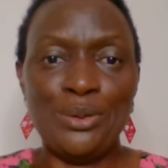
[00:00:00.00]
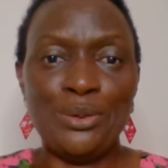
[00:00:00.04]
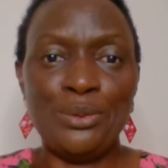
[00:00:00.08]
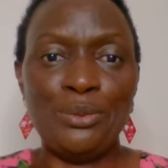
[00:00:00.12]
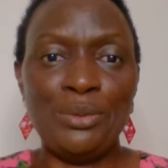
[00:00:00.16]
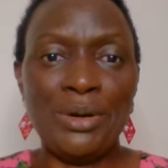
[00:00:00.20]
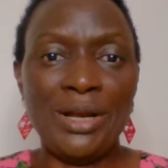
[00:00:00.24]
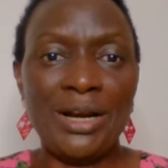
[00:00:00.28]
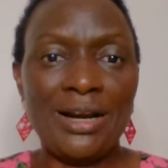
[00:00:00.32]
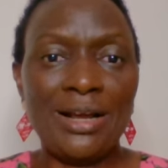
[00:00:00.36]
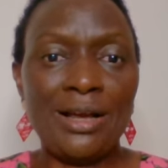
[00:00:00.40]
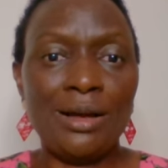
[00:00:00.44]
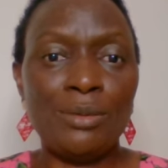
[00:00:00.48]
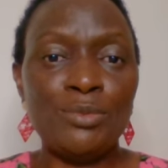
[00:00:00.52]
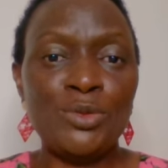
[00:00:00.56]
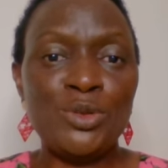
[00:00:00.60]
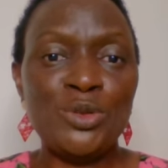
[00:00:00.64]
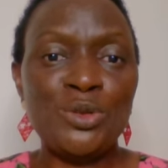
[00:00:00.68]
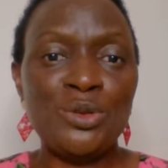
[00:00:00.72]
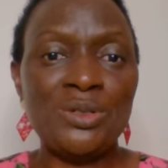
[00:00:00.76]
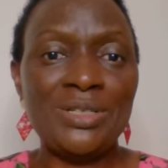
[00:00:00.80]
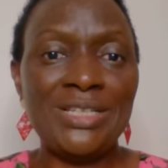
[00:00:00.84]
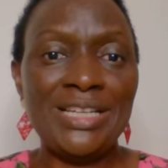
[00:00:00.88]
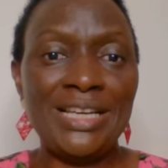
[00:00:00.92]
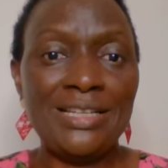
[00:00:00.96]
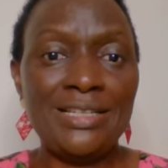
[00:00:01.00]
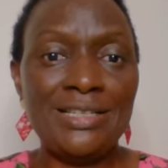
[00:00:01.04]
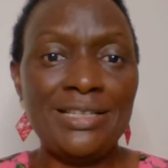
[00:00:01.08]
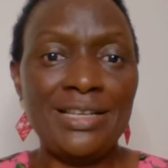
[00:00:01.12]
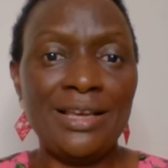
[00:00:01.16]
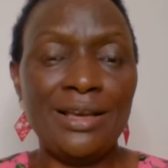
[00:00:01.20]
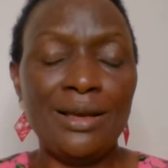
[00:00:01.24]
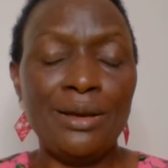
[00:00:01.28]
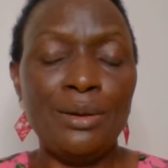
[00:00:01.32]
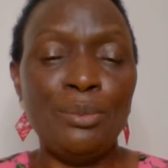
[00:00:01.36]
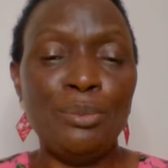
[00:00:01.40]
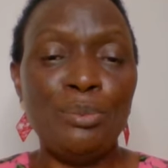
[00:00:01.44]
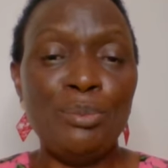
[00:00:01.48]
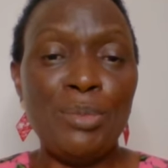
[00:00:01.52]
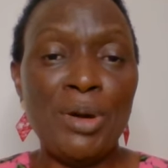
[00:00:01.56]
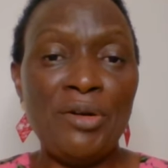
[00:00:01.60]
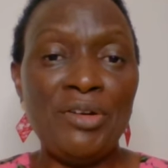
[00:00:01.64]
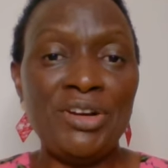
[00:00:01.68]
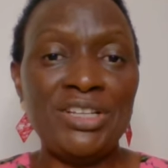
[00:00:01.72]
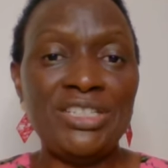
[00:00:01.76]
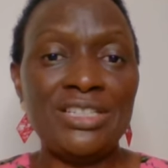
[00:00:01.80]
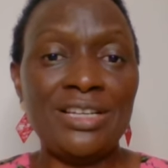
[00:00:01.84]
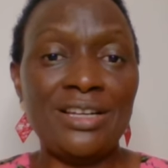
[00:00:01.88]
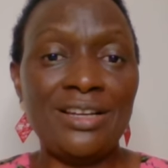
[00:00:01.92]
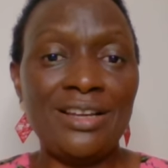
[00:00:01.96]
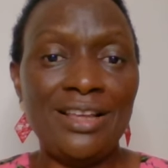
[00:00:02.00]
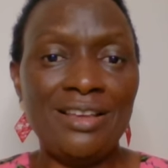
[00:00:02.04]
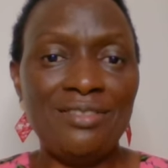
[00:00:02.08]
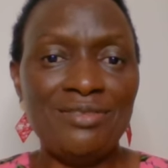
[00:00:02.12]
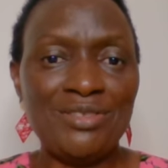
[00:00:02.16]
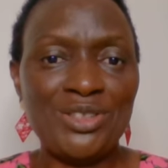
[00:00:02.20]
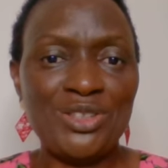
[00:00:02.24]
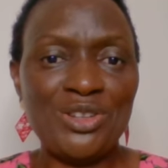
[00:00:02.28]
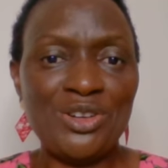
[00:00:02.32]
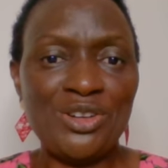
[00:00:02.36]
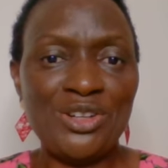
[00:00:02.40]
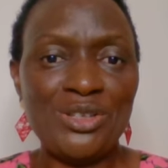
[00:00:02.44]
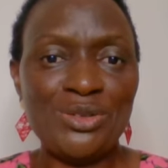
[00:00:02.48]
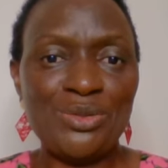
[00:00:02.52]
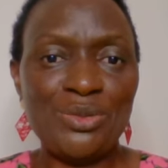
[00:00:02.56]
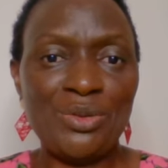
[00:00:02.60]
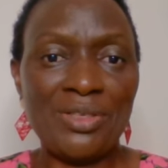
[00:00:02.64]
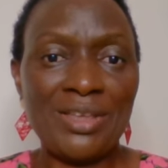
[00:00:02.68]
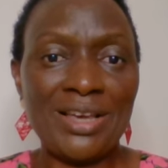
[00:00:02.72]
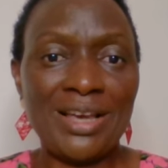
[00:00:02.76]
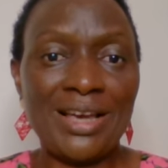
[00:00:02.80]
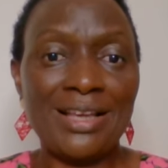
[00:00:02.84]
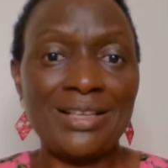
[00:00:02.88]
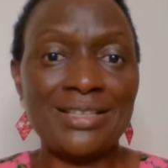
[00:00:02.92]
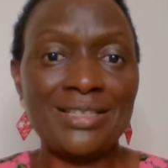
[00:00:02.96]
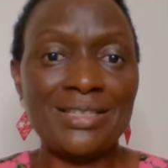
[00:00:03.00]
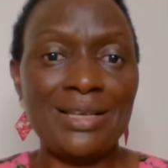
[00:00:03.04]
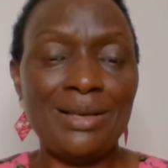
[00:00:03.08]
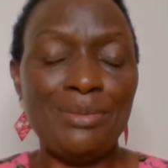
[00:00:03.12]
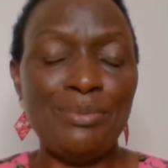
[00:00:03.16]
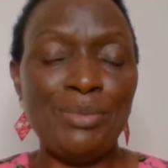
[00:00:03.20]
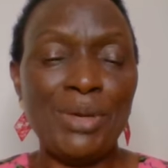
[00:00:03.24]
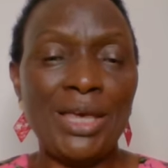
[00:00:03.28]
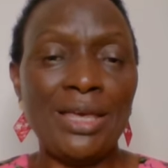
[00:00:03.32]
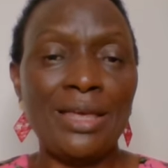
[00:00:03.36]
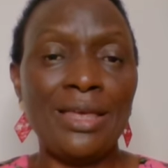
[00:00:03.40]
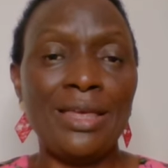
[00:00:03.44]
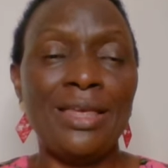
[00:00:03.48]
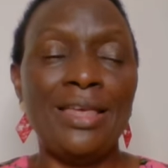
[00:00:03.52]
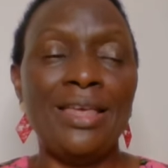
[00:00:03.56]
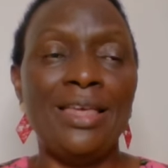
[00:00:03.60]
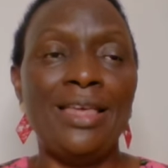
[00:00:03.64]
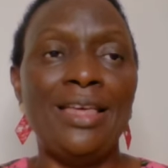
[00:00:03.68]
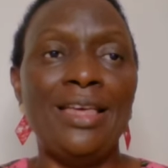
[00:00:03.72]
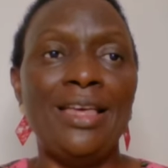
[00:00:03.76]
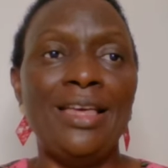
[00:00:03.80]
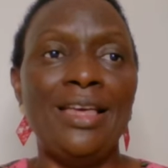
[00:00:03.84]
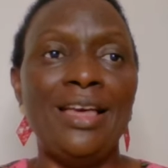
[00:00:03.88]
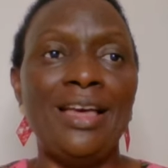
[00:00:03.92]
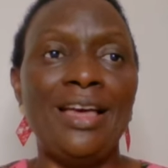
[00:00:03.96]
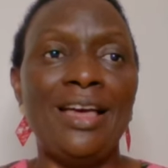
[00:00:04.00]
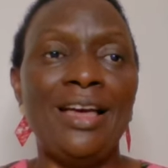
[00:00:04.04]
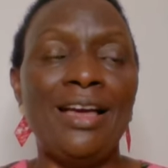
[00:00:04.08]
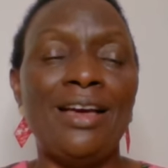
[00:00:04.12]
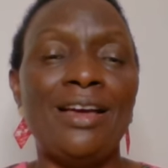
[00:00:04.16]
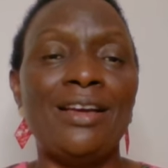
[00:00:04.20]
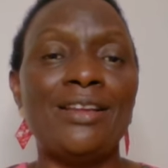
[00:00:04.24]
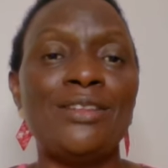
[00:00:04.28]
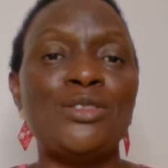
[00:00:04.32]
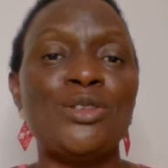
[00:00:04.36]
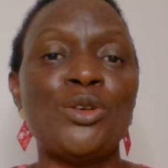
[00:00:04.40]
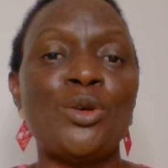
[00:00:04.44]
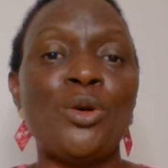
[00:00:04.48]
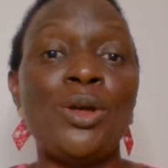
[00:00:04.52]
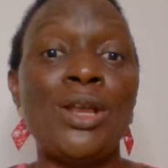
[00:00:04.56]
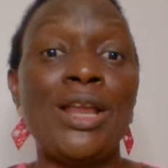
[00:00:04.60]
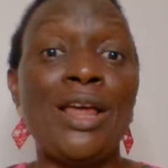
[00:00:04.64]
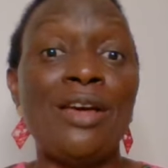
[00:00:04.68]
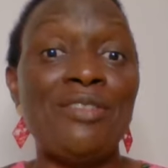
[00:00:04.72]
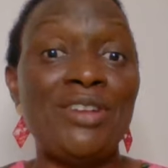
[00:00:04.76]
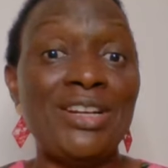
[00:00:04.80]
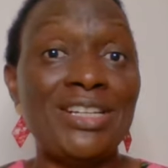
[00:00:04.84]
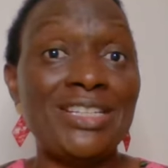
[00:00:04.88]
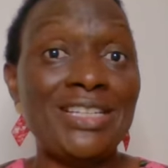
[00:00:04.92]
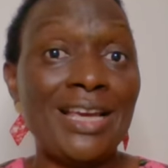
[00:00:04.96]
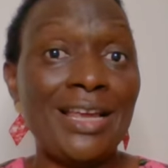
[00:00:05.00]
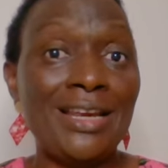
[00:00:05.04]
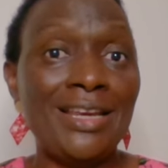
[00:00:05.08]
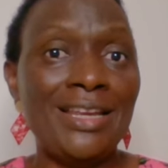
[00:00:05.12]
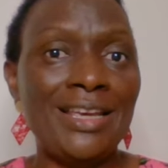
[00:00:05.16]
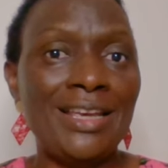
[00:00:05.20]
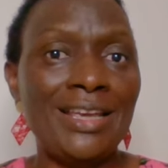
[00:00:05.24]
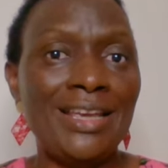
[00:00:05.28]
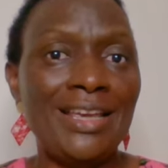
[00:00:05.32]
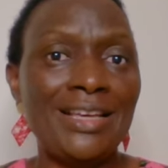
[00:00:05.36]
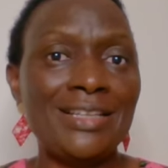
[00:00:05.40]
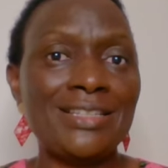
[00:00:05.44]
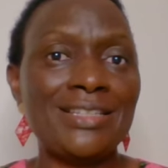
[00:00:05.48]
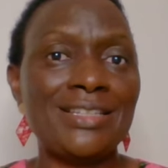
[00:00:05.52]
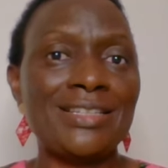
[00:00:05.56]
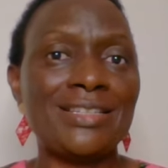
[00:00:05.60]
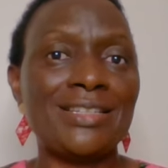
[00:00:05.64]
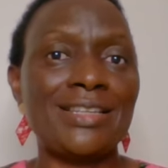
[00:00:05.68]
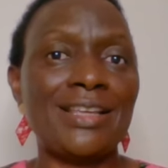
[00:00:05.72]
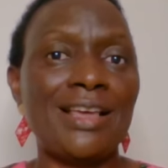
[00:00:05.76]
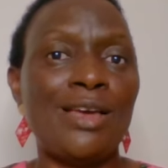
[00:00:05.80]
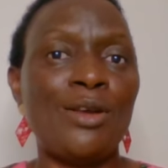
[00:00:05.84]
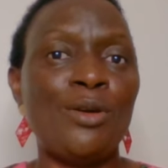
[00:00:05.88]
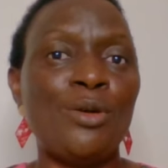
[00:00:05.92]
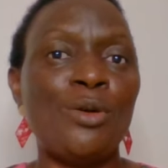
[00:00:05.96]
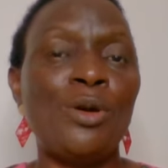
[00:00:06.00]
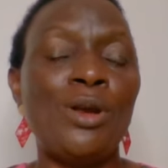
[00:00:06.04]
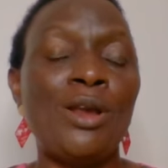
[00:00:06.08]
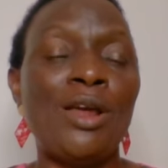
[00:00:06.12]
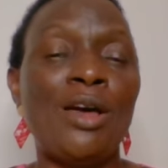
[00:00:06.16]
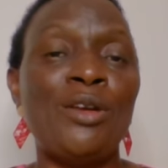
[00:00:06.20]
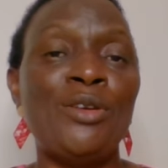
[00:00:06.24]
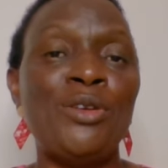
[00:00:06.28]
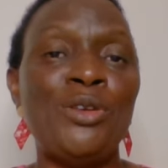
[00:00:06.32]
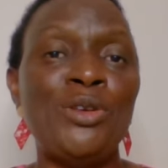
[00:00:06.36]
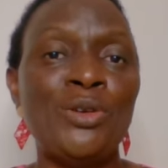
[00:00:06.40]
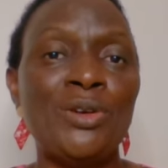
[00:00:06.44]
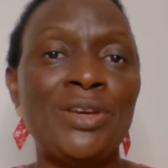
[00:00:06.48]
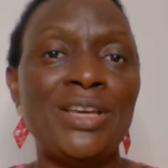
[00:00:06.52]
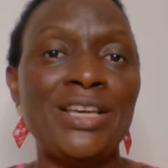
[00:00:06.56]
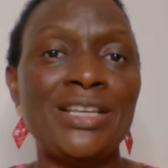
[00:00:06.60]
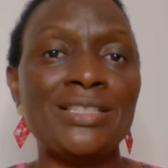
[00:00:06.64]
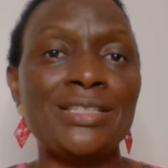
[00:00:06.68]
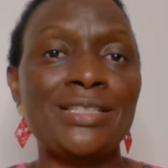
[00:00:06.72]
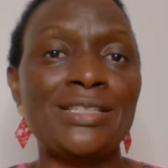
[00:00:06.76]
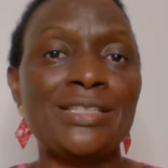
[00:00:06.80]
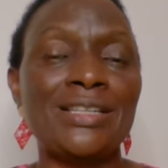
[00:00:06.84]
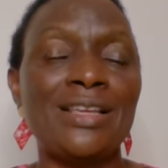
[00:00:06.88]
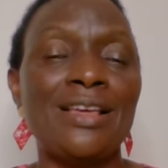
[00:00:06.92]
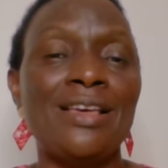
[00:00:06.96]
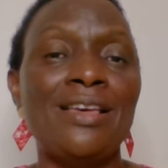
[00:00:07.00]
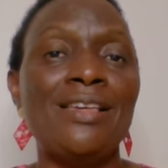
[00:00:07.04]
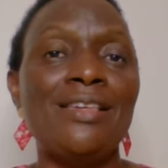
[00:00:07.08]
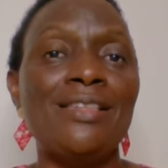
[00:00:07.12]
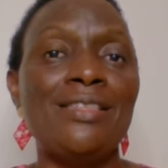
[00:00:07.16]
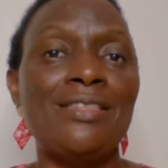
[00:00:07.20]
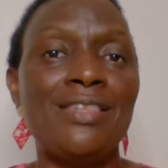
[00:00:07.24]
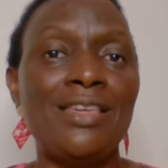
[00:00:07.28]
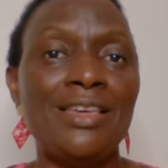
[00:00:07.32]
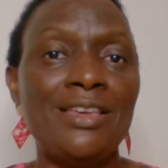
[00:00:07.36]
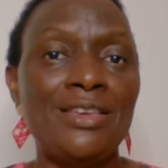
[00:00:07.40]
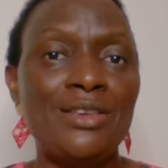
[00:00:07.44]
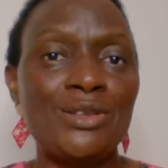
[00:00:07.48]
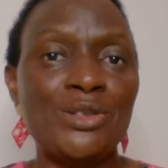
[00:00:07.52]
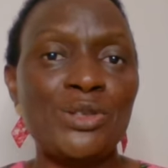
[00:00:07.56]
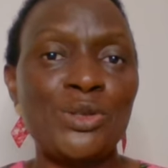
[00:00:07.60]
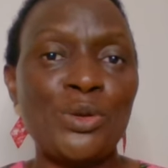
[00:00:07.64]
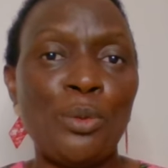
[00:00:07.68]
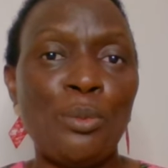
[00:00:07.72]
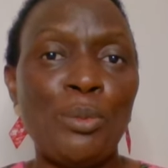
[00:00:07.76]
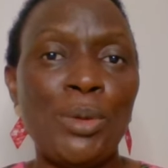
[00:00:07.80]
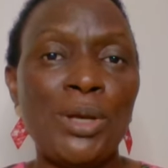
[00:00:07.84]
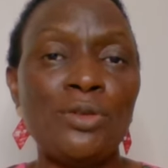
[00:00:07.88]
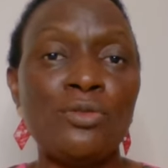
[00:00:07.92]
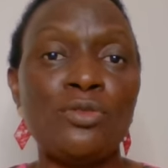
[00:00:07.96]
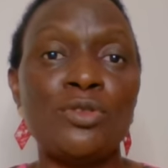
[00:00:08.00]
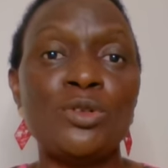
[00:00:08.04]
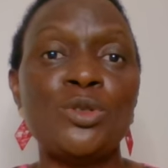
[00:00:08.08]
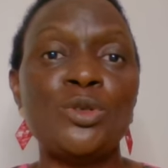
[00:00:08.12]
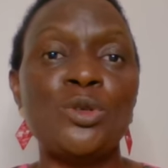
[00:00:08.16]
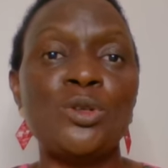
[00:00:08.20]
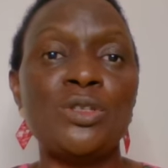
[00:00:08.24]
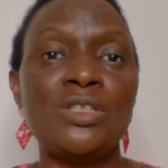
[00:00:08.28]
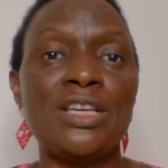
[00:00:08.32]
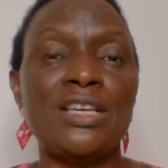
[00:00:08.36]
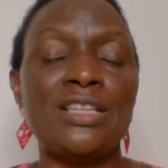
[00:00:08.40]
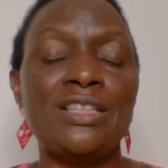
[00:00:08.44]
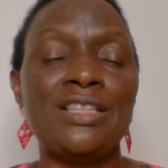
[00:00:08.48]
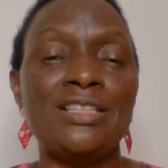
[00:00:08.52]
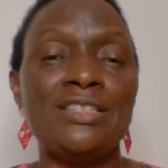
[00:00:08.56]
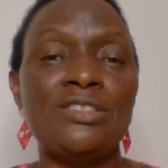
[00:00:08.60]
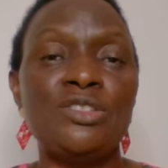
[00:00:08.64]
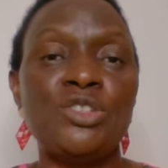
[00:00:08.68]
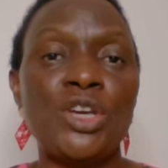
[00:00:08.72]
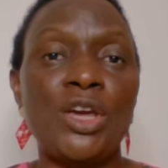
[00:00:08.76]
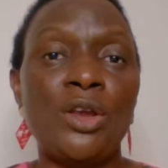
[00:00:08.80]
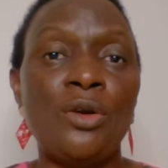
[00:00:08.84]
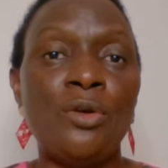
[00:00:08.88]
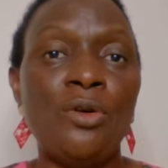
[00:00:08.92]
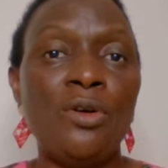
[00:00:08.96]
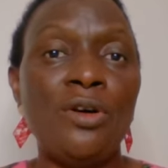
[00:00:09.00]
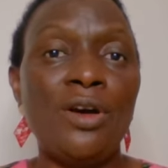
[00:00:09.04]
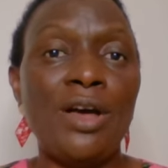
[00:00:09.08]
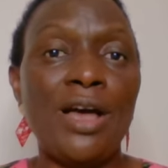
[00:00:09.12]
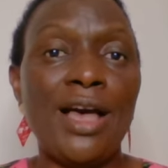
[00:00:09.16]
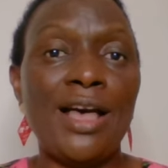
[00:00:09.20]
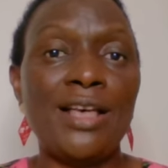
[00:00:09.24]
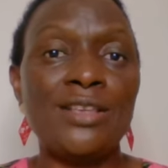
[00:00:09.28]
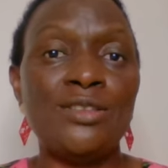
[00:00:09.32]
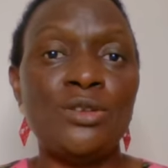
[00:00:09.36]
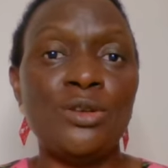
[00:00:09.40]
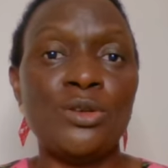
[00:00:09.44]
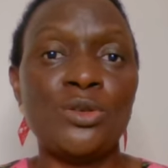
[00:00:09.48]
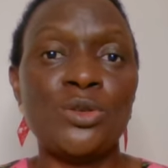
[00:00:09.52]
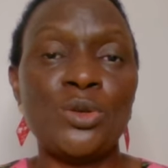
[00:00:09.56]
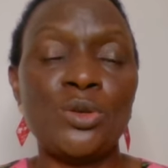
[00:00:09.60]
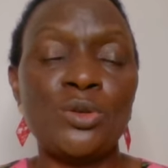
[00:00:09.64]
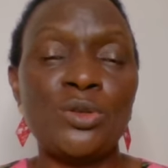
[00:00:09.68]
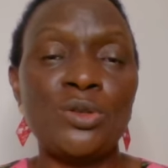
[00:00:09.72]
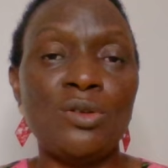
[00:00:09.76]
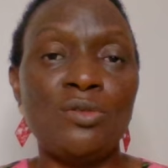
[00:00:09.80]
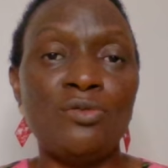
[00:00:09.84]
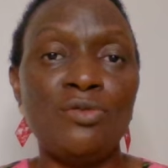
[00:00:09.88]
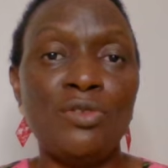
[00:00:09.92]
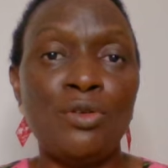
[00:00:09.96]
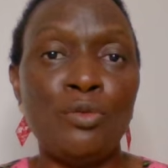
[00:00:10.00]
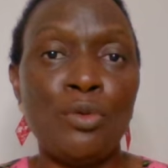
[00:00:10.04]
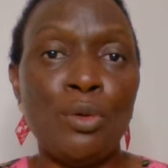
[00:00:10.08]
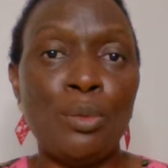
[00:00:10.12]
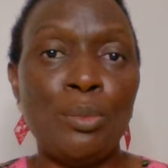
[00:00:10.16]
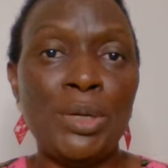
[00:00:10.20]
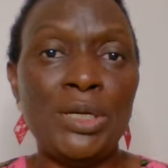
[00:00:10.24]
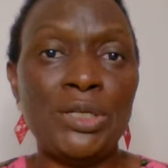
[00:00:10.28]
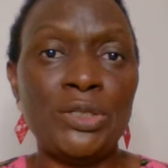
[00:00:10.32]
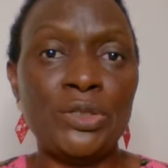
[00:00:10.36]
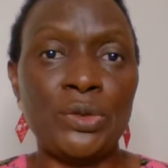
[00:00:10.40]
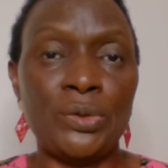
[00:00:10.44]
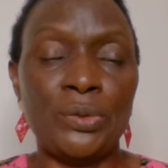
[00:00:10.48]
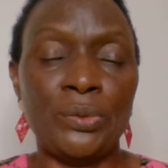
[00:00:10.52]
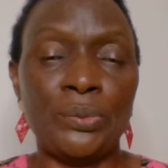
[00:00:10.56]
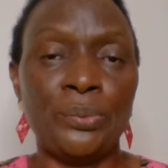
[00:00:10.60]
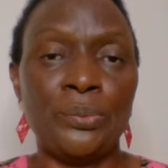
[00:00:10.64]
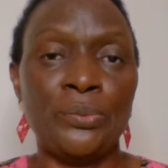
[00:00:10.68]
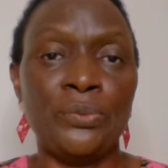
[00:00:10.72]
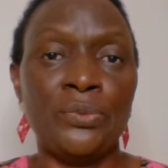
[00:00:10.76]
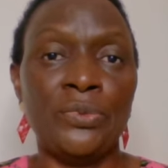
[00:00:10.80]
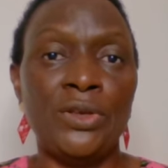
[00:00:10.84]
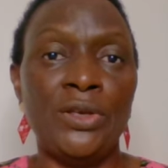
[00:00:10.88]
Welcome to Dating, Marriage and Life Stories with Kansiime. To all our returning guests and all our new guests, thank you so much for choosing this channel as your source of information.